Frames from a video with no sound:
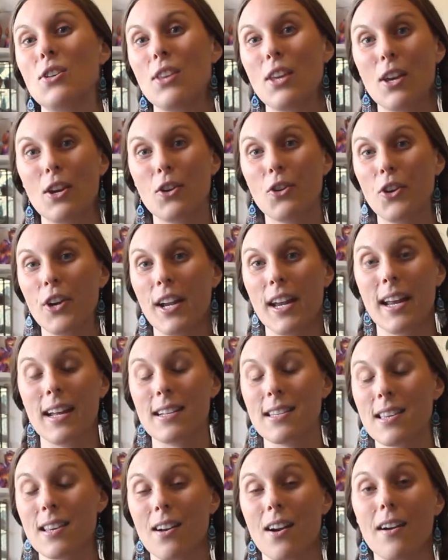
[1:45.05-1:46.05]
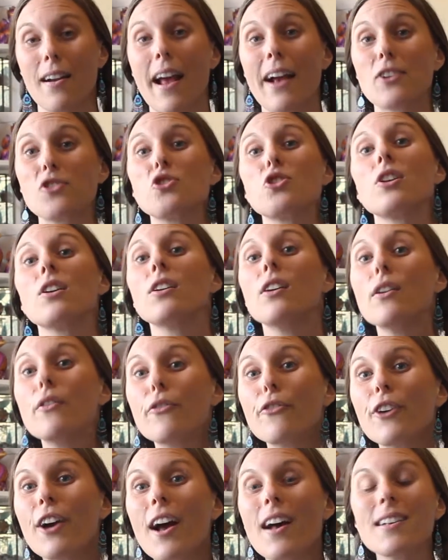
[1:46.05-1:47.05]
the ingredients that aren't actually good
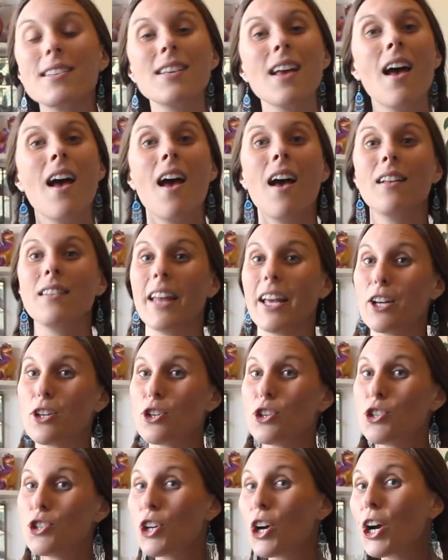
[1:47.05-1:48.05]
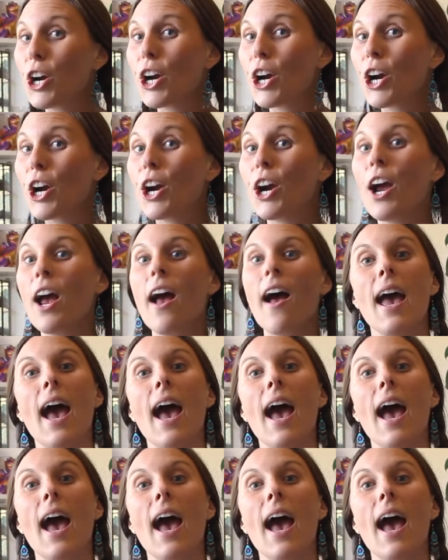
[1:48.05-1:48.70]
for us, like sugar.